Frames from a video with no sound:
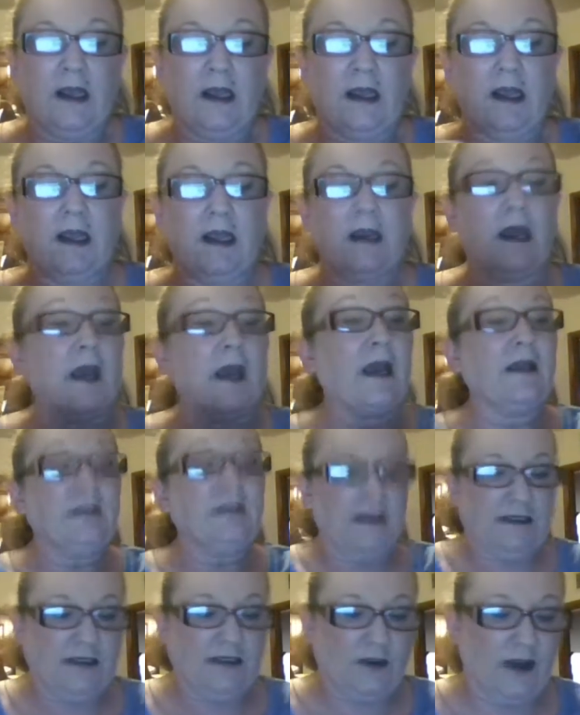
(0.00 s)
And I got
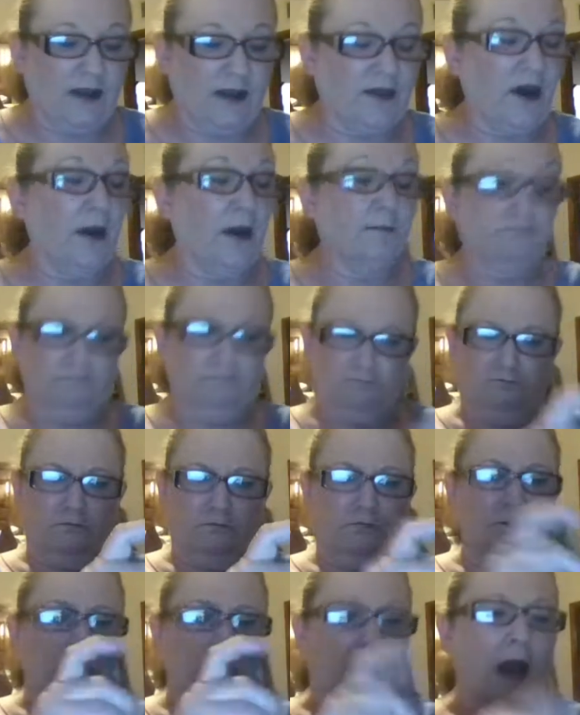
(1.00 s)
these, so I thought
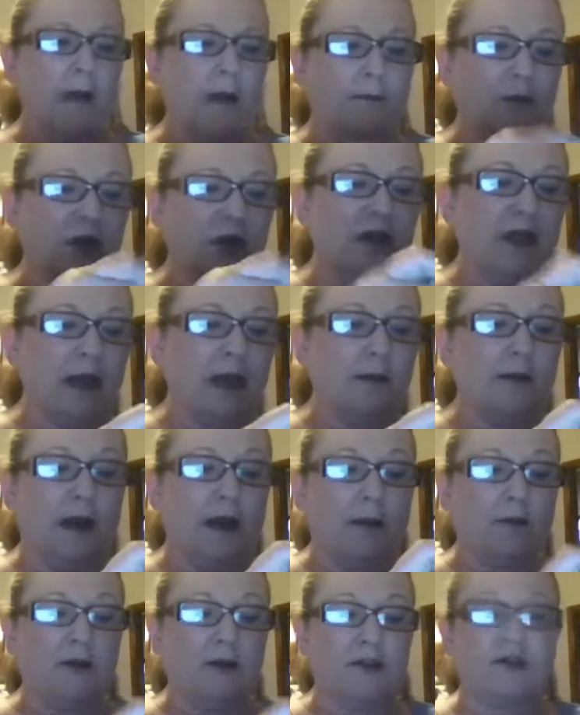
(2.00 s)
I'm going to get them and
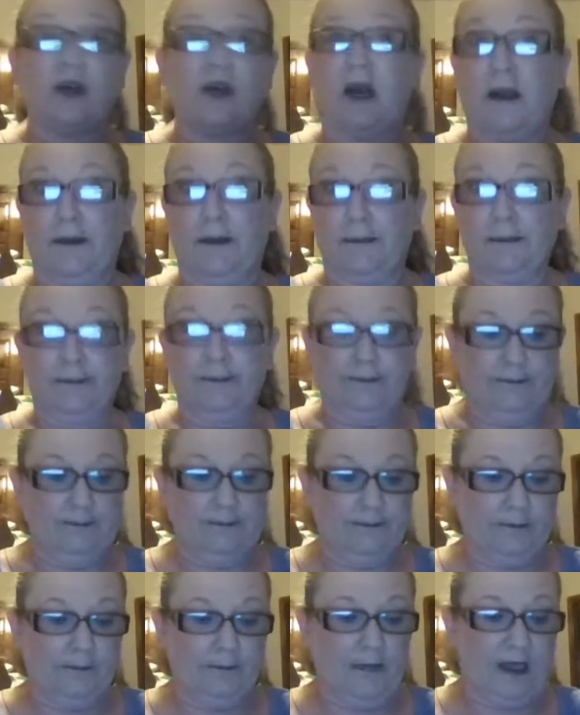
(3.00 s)
I'm going to try them.
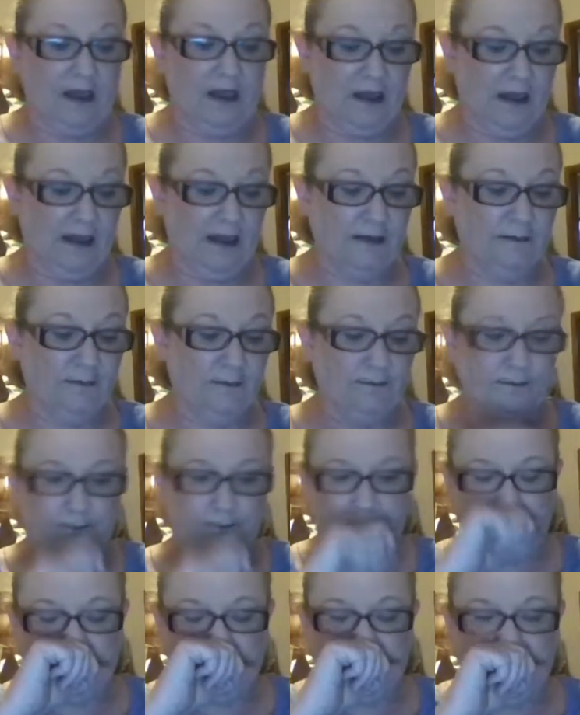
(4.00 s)
And
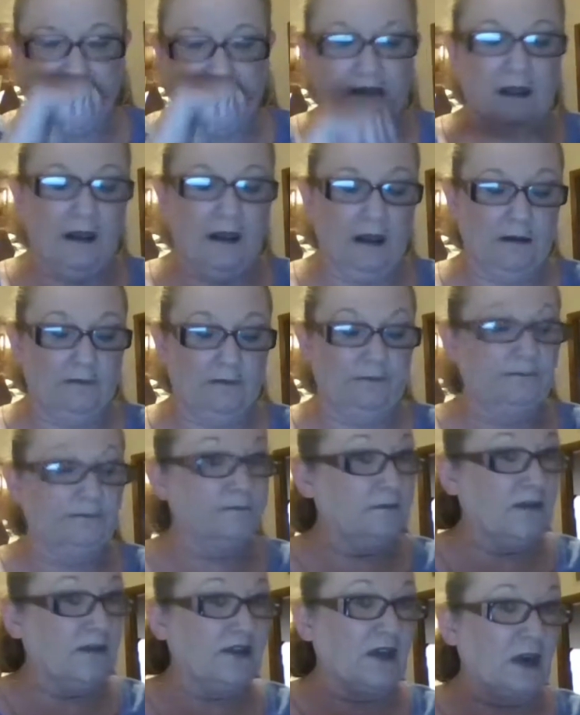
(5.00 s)

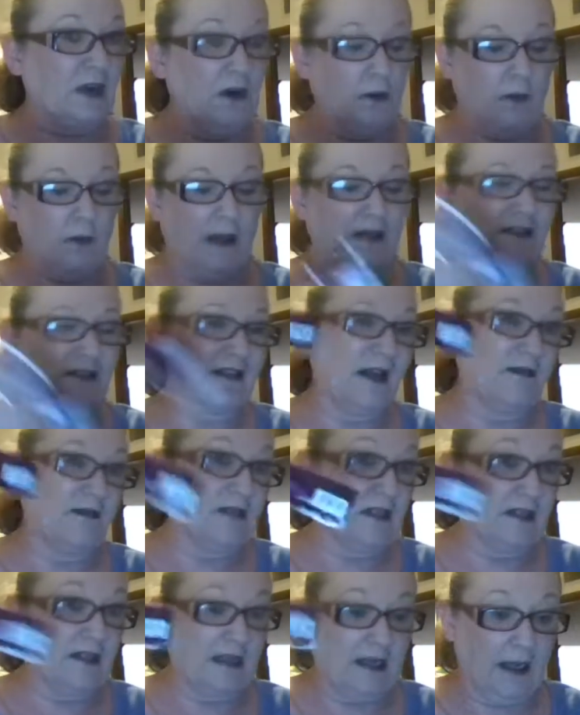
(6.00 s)
so I just haven't
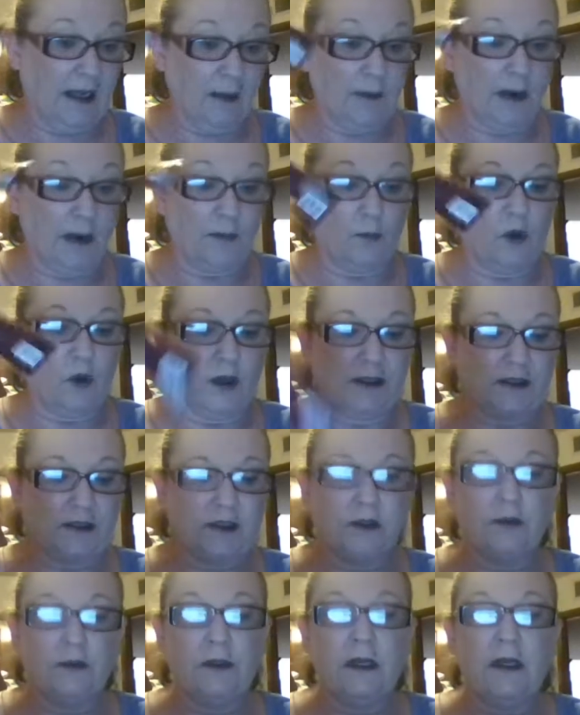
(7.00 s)
done that yet, but I'm going
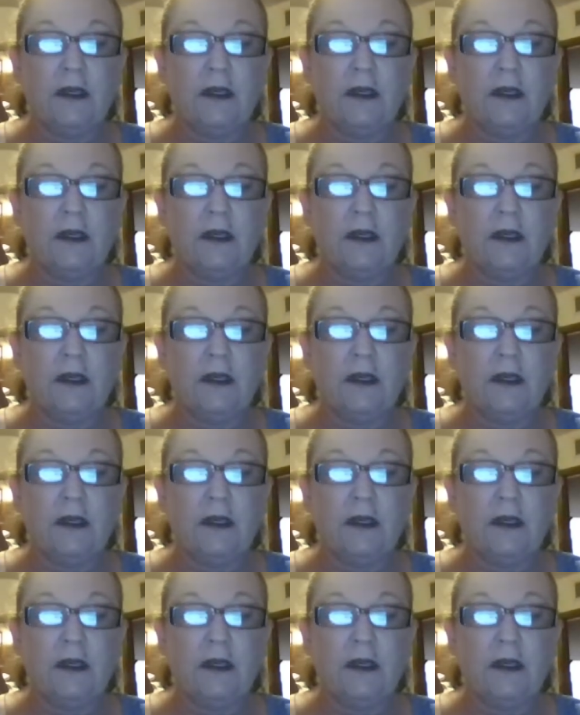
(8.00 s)
to.